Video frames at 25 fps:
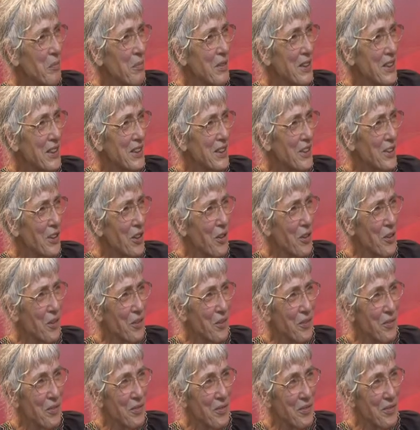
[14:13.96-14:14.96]
it. So,
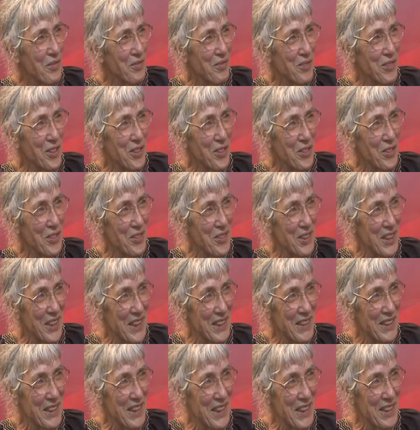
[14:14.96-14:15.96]
you know,
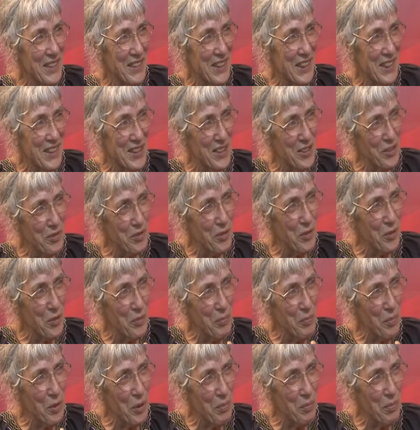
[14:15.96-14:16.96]
there's a few
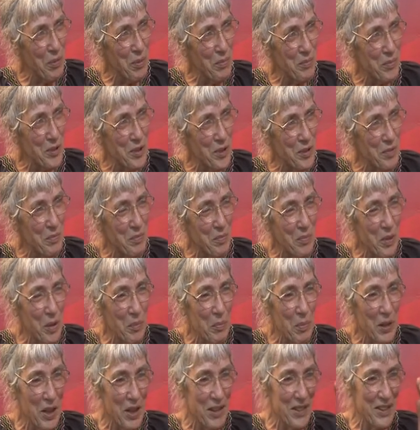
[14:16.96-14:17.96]
problems
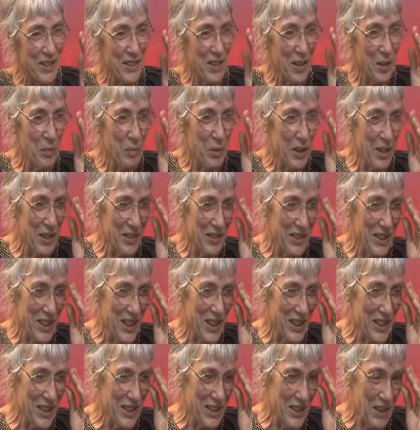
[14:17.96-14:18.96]
about, about
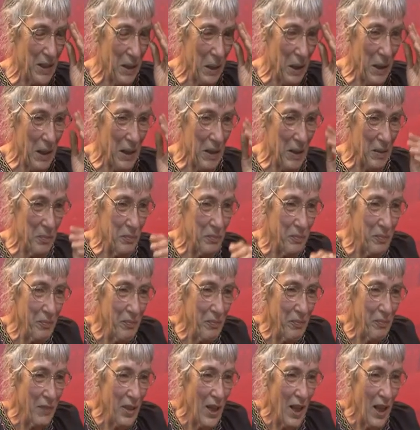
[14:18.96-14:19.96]
that. Um,
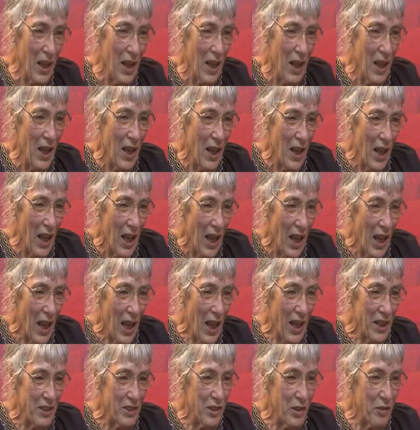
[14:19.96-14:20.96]

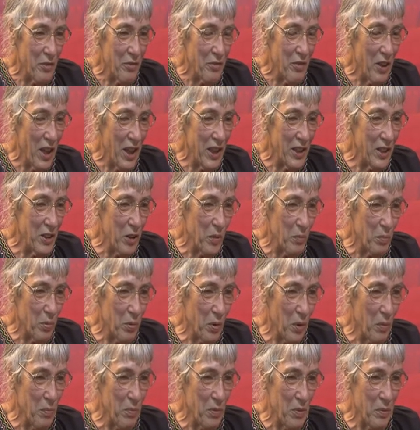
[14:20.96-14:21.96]
and the final
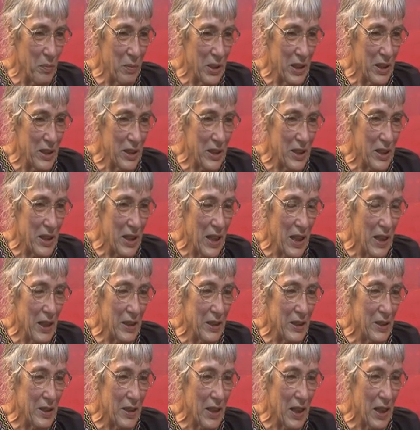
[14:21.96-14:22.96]
problem is
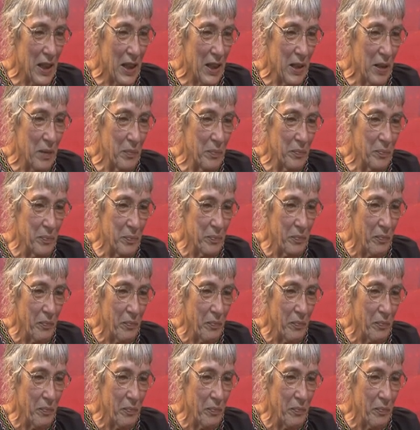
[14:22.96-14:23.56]
that um,